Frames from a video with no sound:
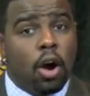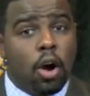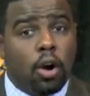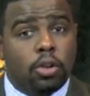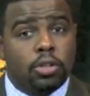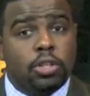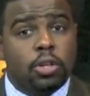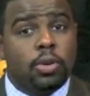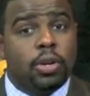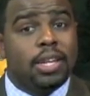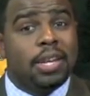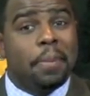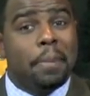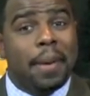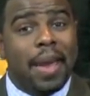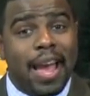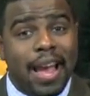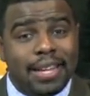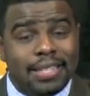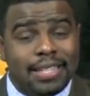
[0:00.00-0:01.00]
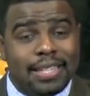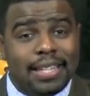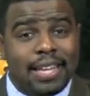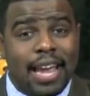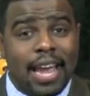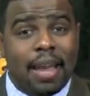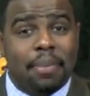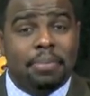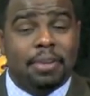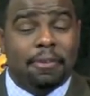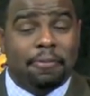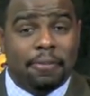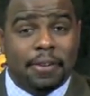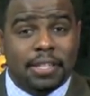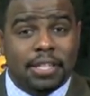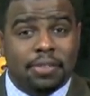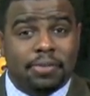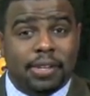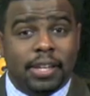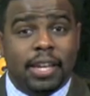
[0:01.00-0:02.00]
Also, in the passing game
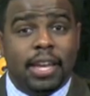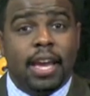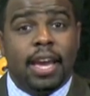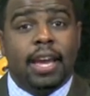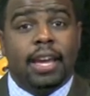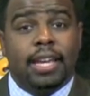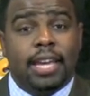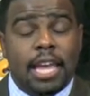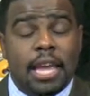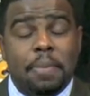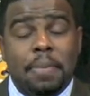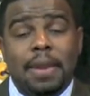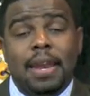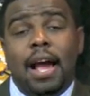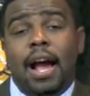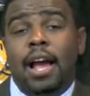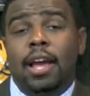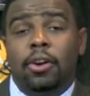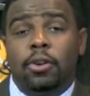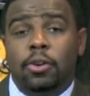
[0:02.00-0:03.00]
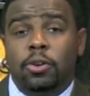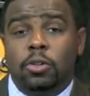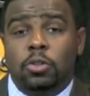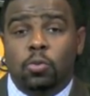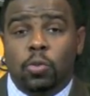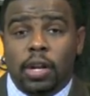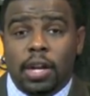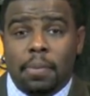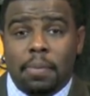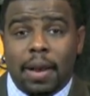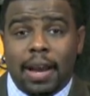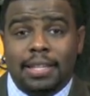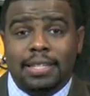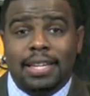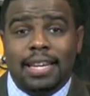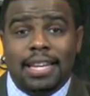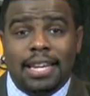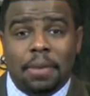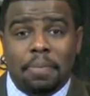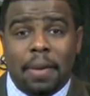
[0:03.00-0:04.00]
defensively, keep an eye on those running backs
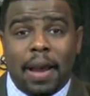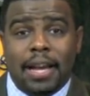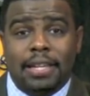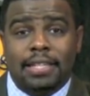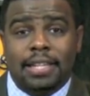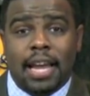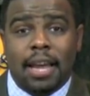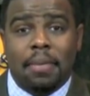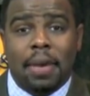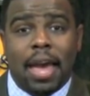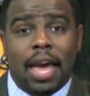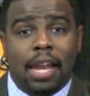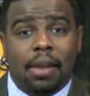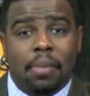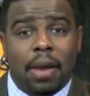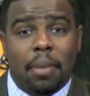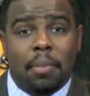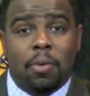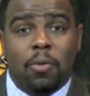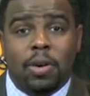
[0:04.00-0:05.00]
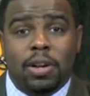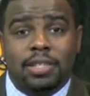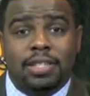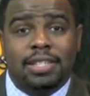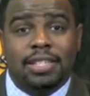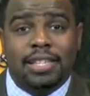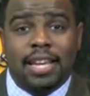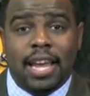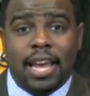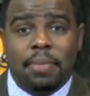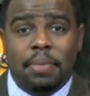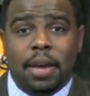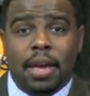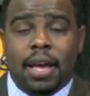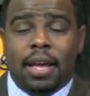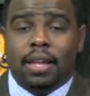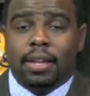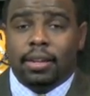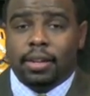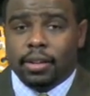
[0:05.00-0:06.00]
in the passing game. Alabama runs the same
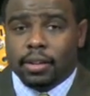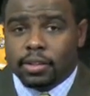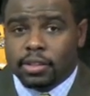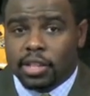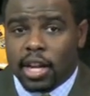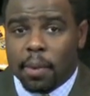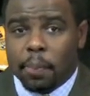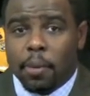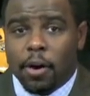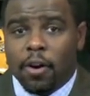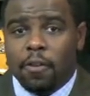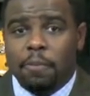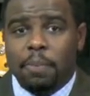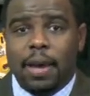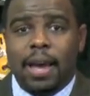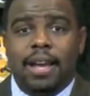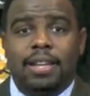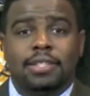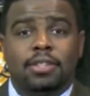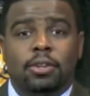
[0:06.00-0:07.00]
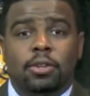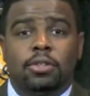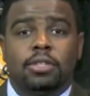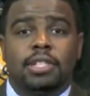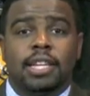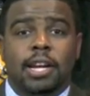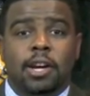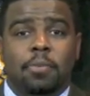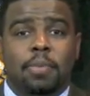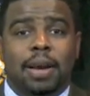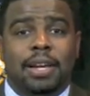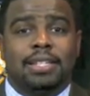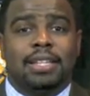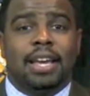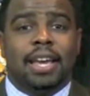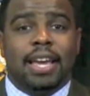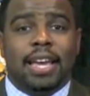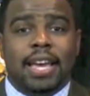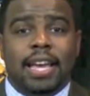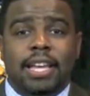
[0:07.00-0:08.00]
dump-off pass to those tailbacks
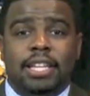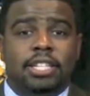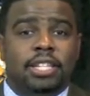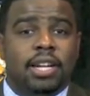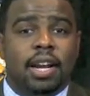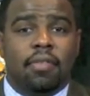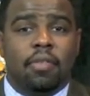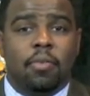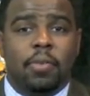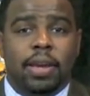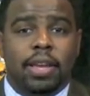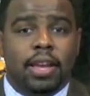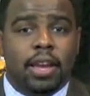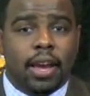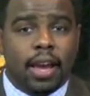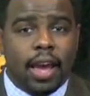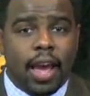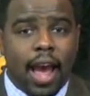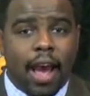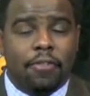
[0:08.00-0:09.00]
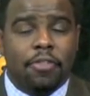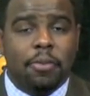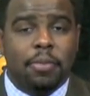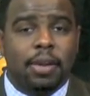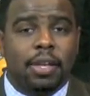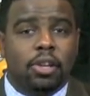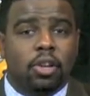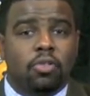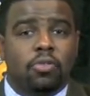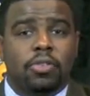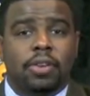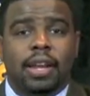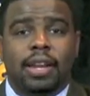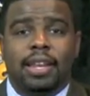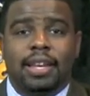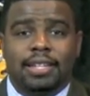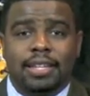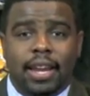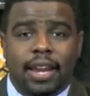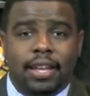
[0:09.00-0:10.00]
each and every week. Have to be alert for that.
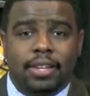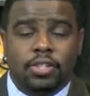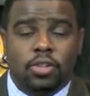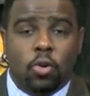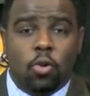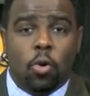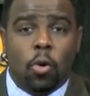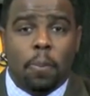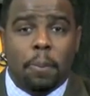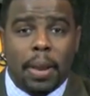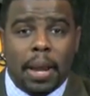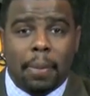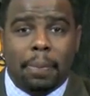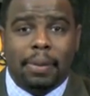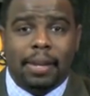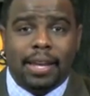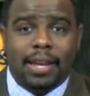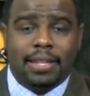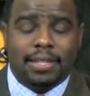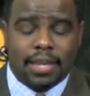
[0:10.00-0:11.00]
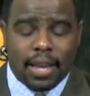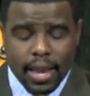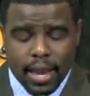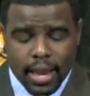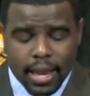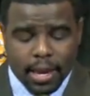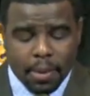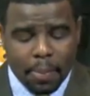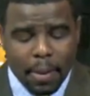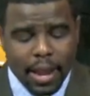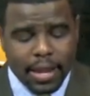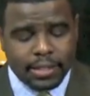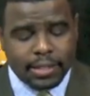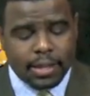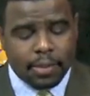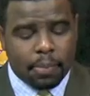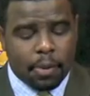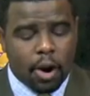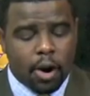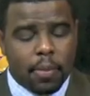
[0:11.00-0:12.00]
That's how they score big plays in the passing
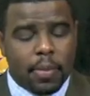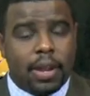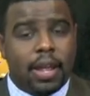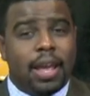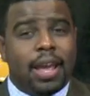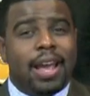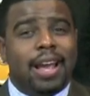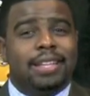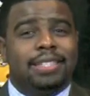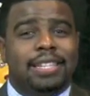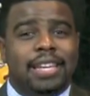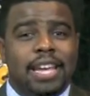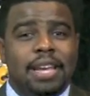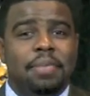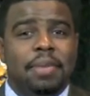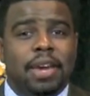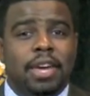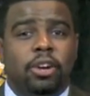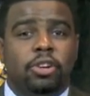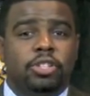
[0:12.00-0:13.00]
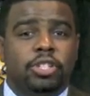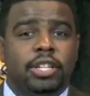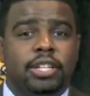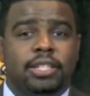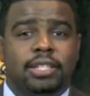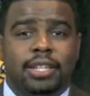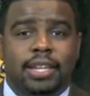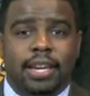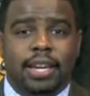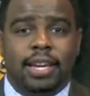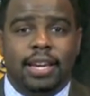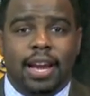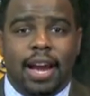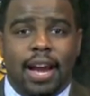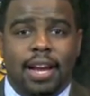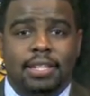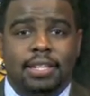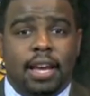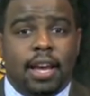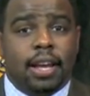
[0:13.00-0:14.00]
department. And team energy is key,
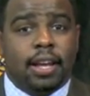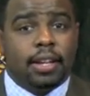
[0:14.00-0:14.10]
guys.